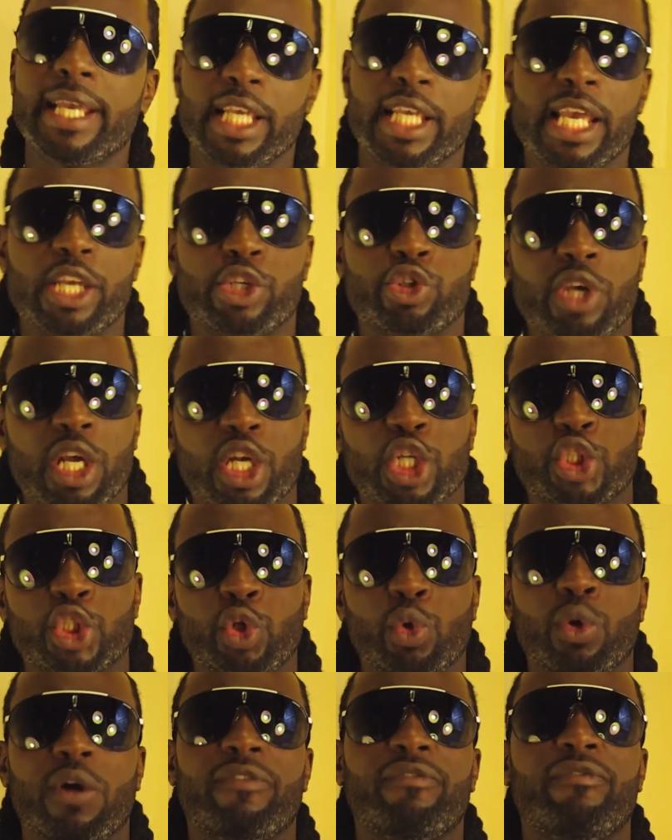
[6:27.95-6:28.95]
is trying to show
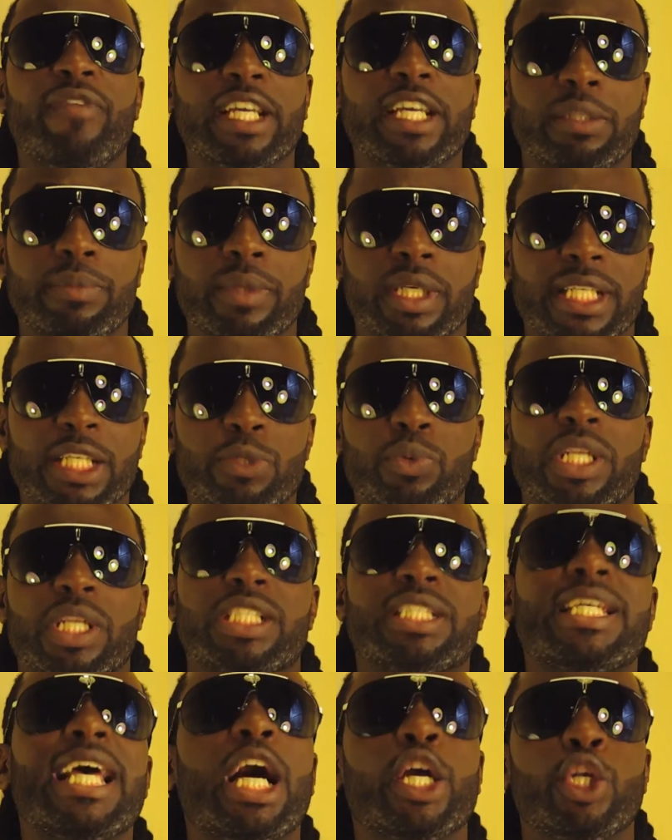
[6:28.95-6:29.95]
you affection, because that's what a
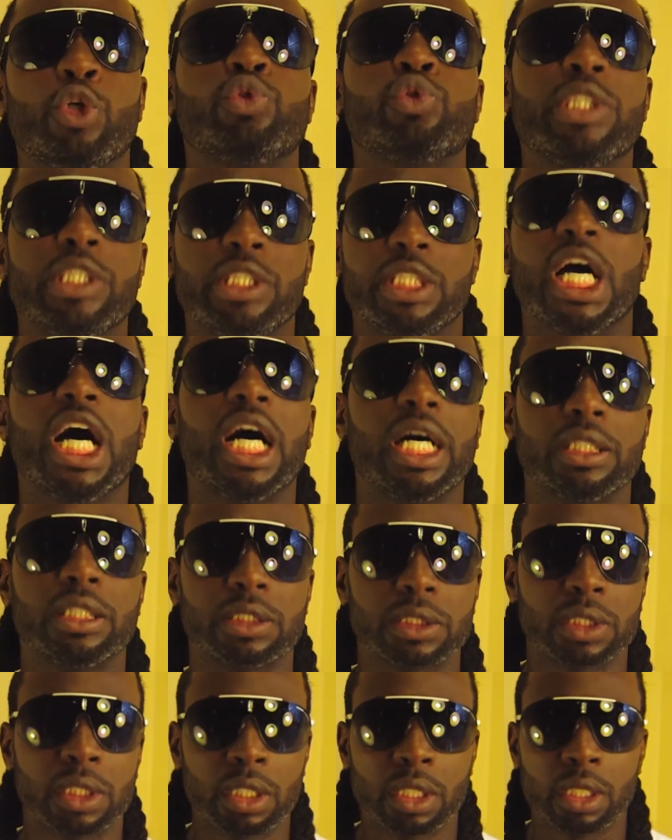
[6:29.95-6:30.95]
child usually does.
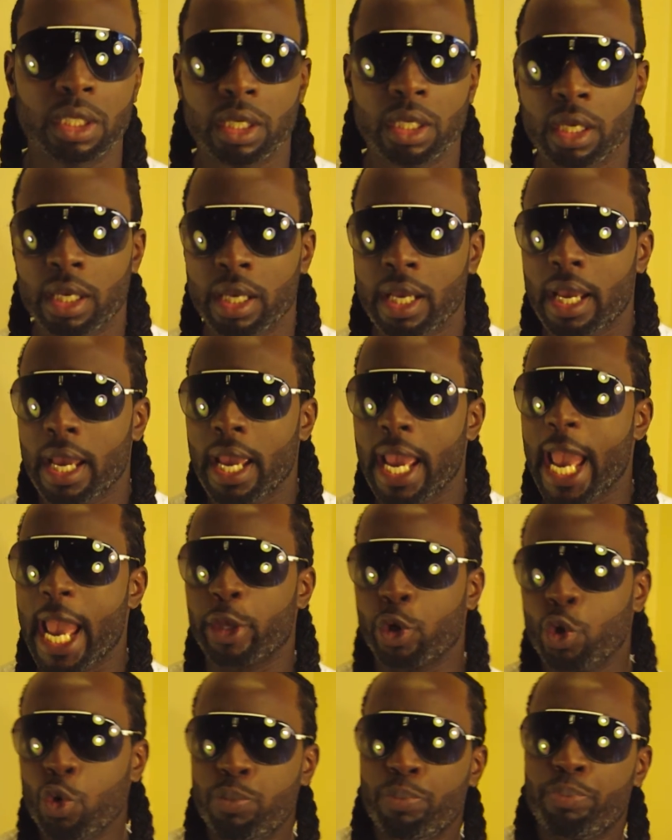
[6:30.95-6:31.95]
And
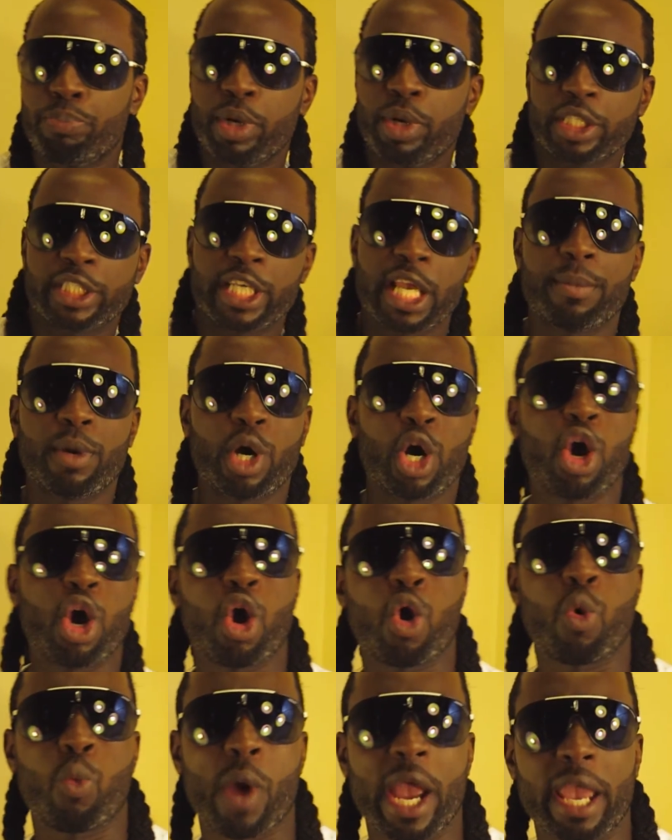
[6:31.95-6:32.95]
you push him or
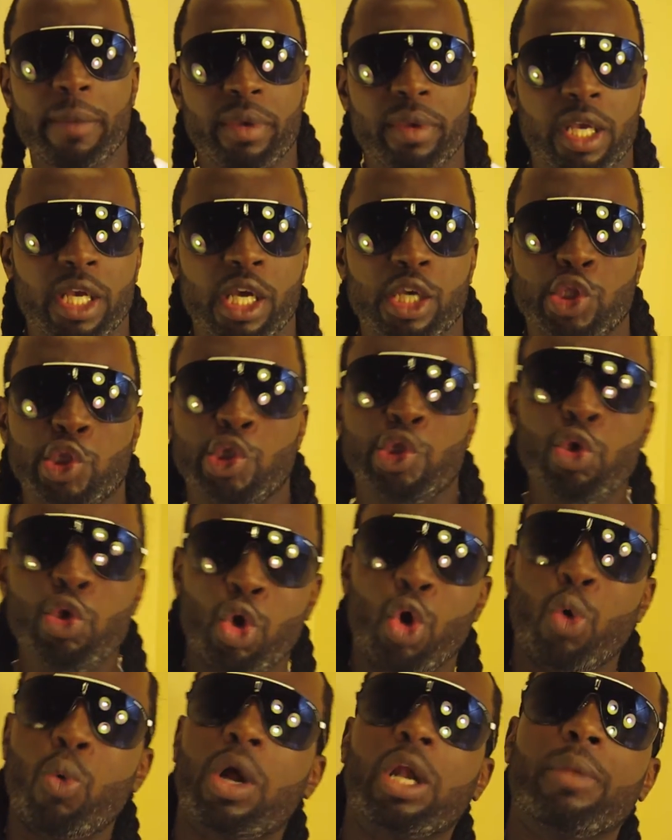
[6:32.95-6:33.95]
her away because you
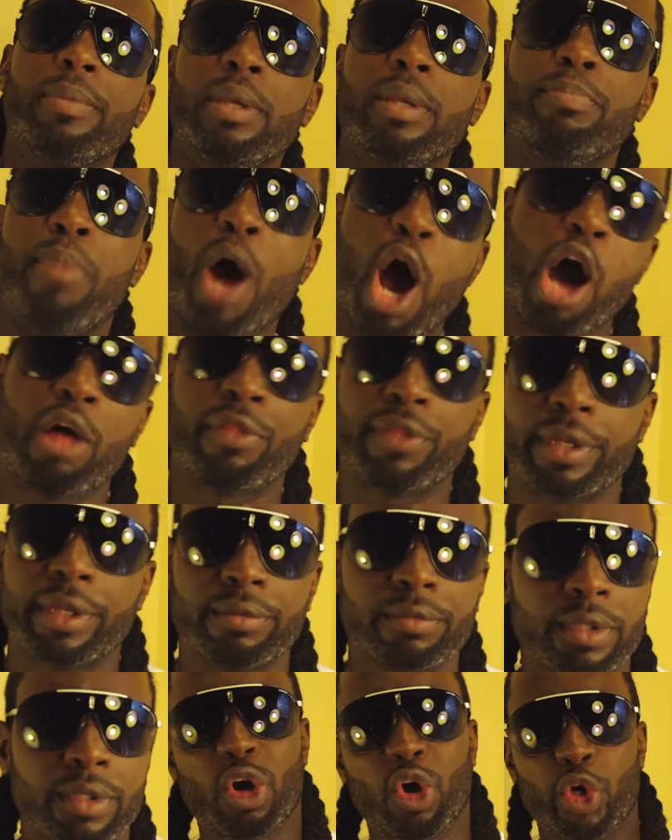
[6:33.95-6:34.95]
don't want to be bothered.
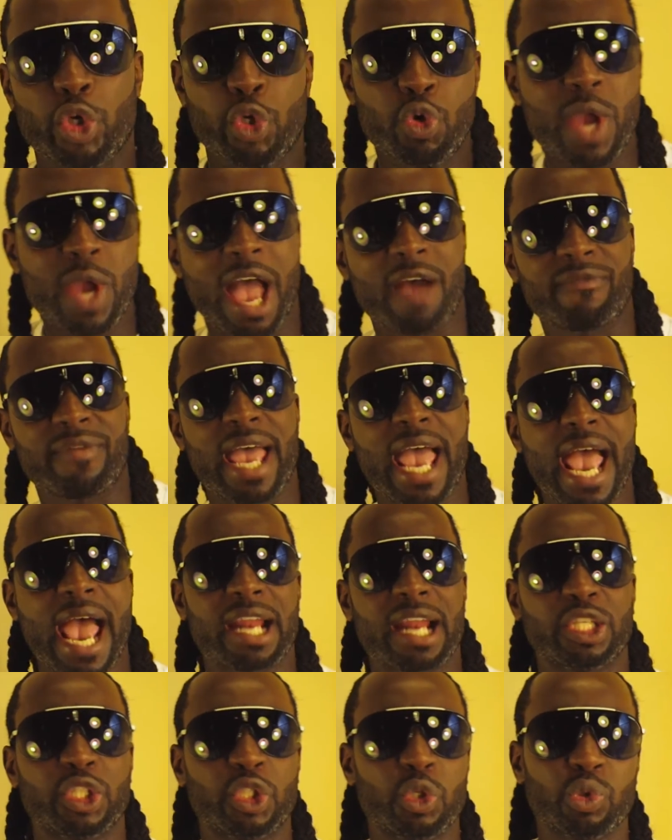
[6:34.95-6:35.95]
Or you have an
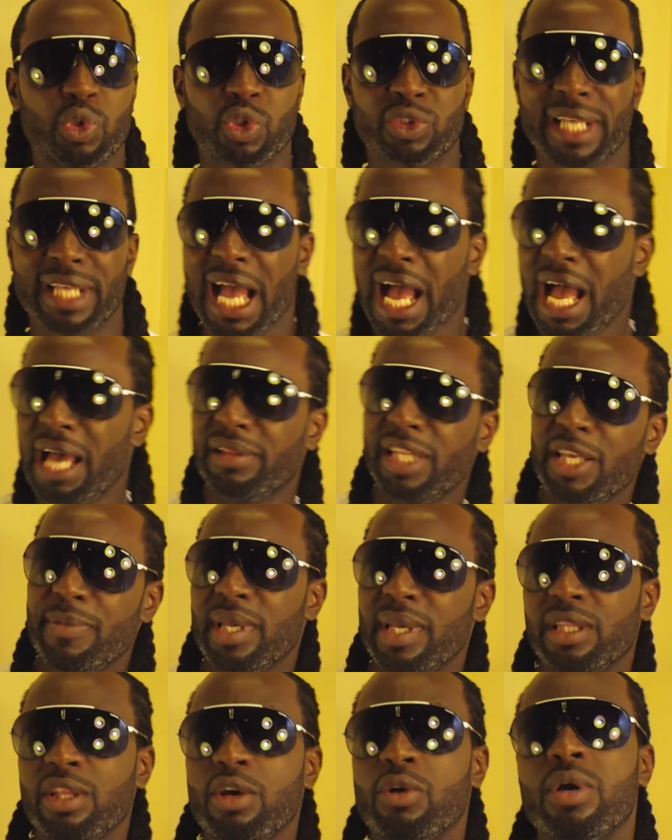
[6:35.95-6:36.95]
attitude, so leave me
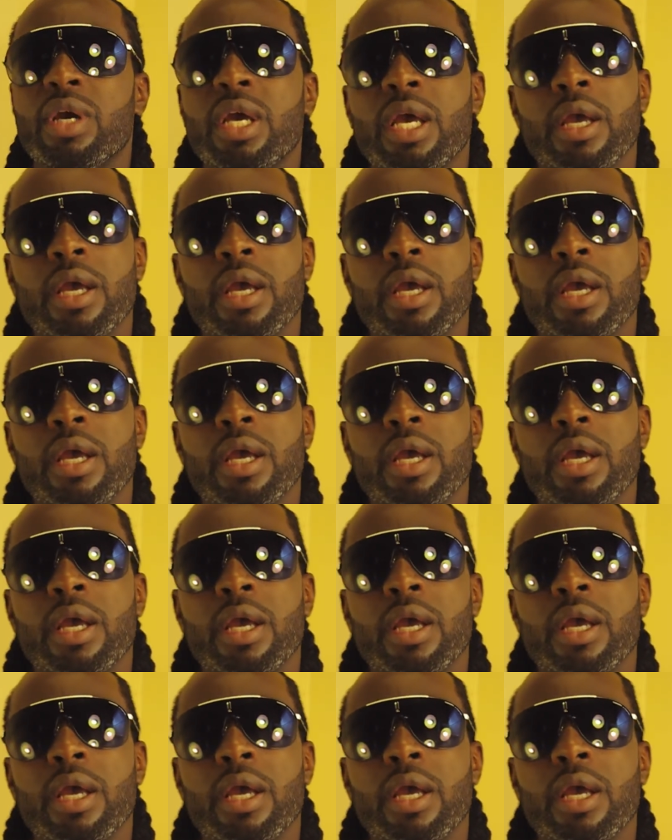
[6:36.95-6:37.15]
alone.